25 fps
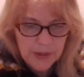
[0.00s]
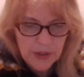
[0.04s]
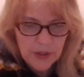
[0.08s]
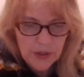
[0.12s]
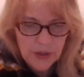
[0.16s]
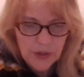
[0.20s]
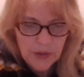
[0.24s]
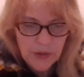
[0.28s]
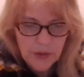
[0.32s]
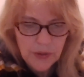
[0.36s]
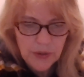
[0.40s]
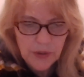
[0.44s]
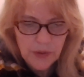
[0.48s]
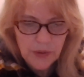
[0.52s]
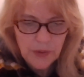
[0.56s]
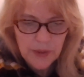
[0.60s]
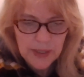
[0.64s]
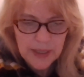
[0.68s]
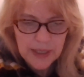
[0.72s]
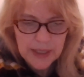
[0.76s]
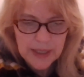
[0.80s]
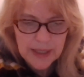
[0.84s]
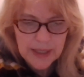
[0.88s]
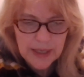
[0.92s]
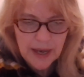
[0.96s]
to
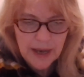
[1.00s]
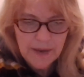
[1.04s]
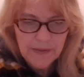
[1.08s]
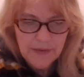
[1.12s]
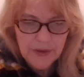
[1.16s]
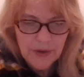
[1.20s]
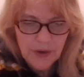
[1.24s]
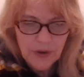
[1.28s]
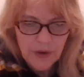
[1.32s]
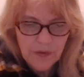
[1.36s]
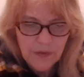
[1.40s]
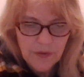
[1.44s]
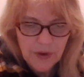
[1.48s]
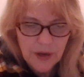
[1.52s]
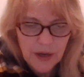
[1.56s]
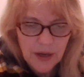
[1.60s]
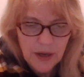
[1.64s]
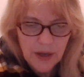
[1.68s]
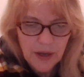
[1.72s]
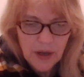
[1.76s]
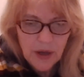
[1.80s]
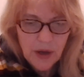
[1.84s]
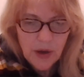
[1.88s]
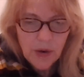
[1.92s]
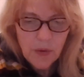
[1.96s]
Louise Ivanova
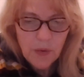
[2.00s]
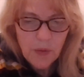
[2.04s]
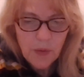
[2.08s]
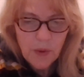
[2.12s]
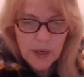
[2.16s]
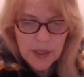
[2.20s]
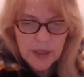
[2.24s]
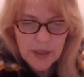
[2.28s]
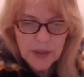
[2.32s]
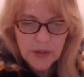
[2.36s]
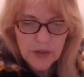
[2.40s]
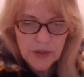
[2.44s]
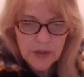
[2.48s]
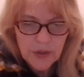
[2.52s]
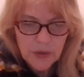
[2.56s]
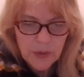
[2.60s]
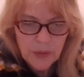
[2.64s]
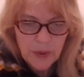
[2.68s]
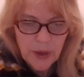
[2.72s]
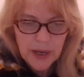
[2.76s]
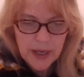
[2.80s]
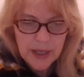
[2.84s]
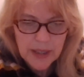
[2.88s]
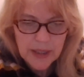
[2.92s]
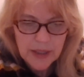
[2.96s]
once or
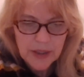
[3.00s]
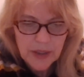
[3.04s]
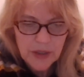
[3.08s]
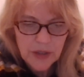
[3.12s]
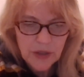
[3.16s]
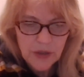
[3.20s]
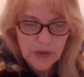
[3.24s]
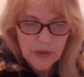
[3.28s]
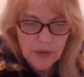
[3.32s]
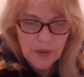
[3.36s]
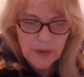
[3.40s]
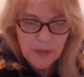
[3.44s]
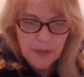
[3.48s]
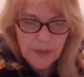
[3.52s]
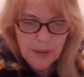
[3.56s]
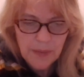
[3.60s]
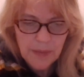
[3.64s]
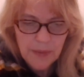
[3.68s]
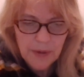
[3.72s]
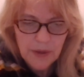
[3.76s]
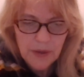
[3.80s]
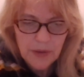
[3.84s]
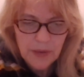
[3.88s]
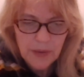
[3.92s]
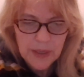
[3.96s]
twice. Do you
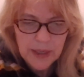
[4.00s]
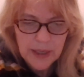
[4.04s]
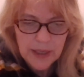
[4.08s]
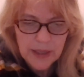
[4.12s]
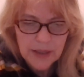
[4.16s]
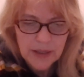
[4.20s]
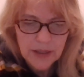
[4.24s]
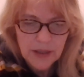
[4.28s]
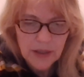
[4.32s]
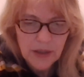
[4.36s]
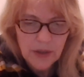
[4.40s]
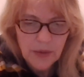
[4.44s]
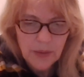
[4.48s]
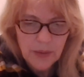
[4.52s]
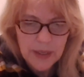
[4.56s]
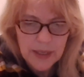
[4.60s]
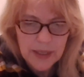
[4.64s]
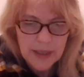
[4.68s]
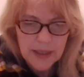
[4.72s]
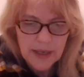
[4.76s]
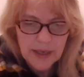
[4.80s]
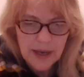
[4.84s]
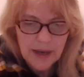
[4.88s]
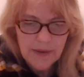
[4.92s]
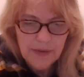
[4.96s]
remember Louise
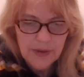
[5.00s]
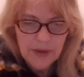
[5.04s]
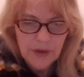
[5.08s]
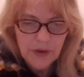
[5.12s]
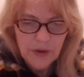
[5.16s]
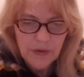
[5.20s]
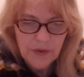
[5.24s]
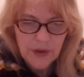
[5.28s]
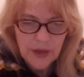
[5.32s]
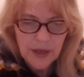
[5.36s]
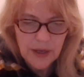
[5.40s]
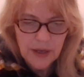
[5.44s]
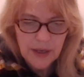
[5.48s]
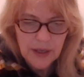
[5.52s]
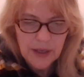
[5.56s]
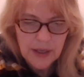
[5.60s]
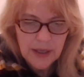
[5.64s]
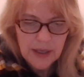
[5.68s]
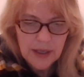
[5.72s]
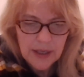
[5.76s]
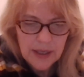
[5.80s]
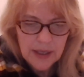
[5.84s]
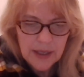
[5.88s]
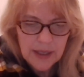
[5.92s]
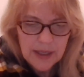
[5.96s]
Ivanova?
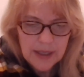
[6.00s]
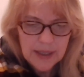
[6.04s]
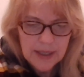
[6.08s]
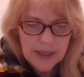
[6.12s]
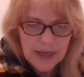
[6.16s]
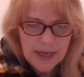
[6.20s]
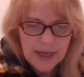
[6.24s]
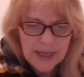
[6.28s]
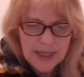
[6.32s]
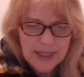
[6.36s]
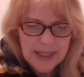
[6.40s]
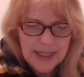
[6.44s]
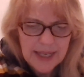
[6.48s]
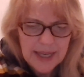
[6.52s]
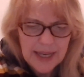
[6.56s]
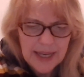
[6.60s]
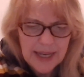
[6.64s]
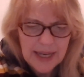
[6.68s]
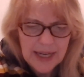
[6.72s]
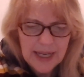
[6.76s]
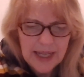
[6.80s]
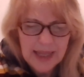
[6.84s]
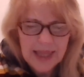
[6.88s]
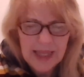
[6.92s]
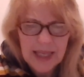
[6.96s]
Did I say
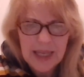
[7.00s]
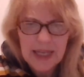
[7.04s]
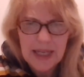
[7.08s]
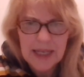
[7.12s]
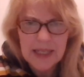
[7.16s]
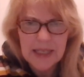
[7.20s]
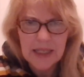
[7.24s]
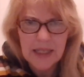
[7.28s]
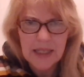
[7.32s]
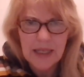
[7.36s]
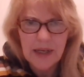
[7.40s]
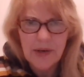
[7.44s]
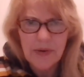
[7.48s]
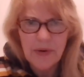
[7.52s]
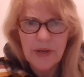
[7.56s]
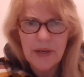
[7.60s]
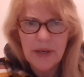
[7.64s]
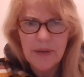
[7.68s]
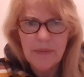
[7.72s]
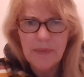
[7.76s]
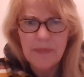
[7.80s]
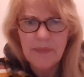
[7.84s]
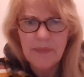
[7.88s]
anything in delirium?